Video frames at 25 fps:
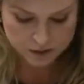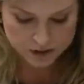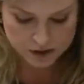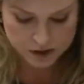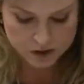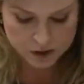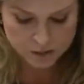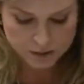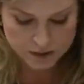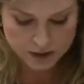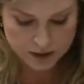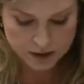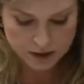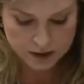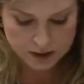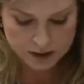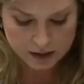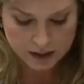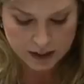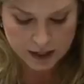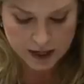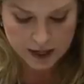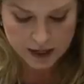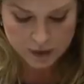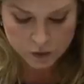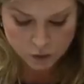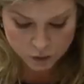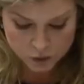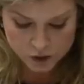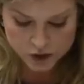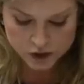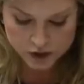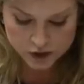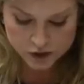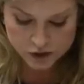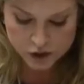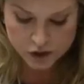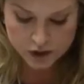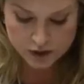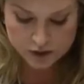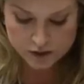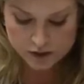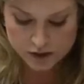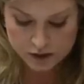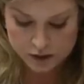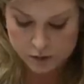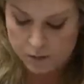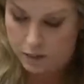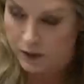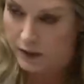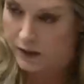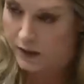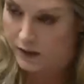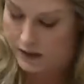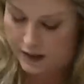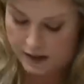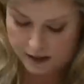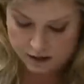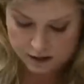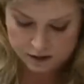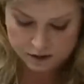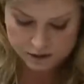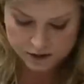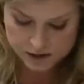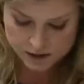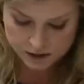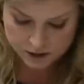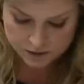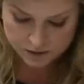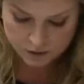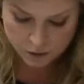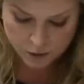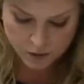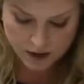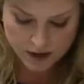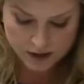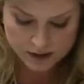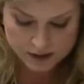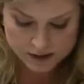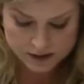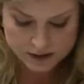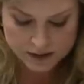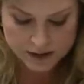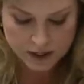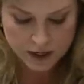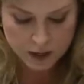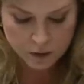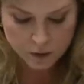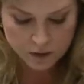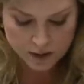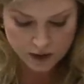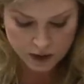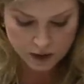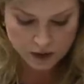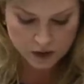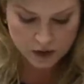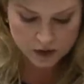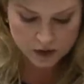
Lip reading: Deputy Speaker, and also shows a complete lack of self-awareness with a